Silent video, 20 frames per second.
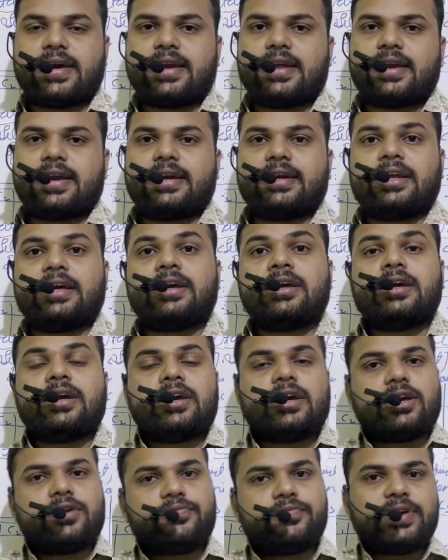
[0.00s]
query writing.
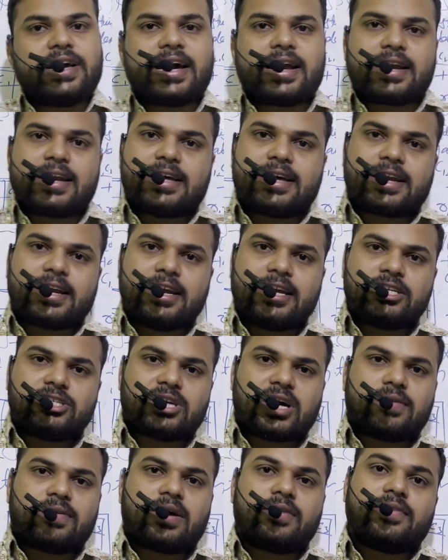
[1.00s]
If we are learning
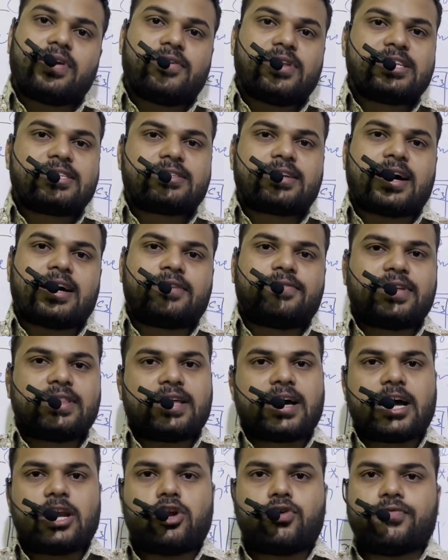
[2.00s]
Java, we will start with
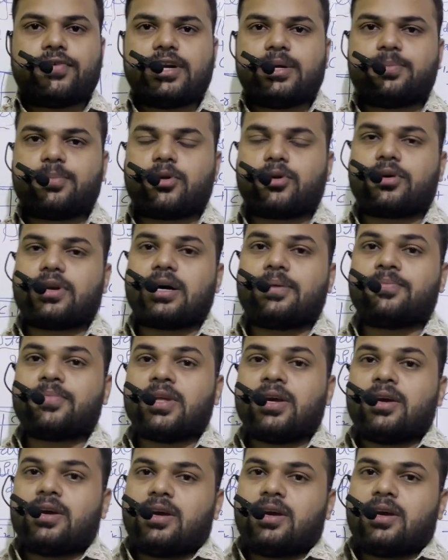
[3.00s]
hello world program.